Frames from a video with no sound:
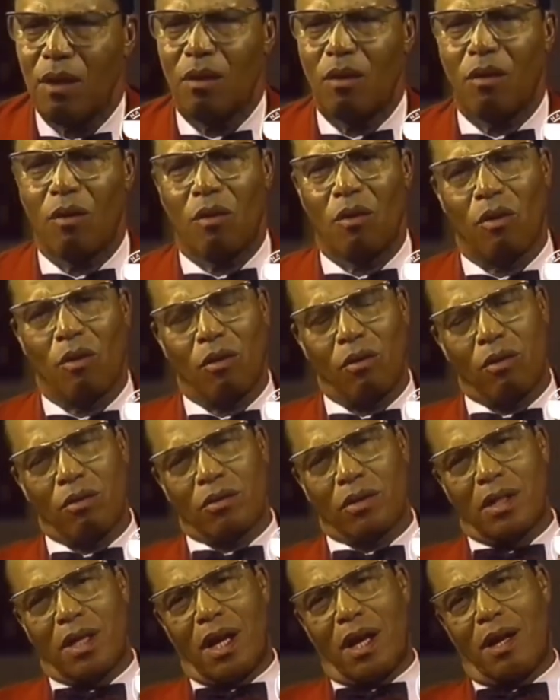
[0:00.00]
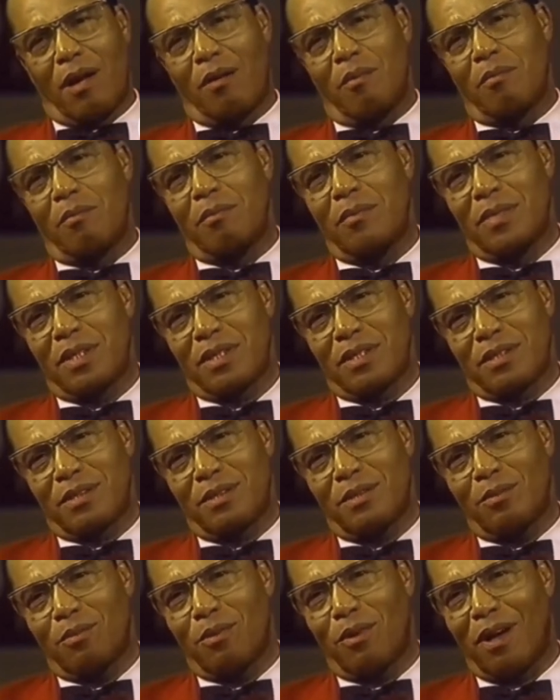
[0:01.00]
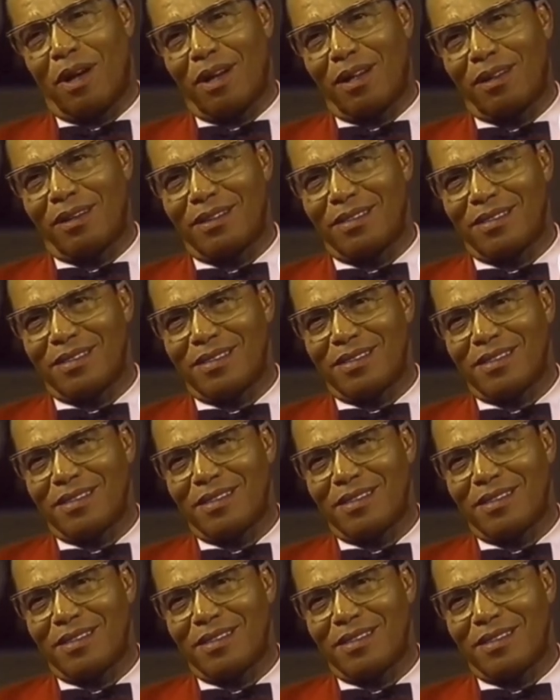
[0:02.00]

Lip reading: Oh, and now, Mr. Wallace.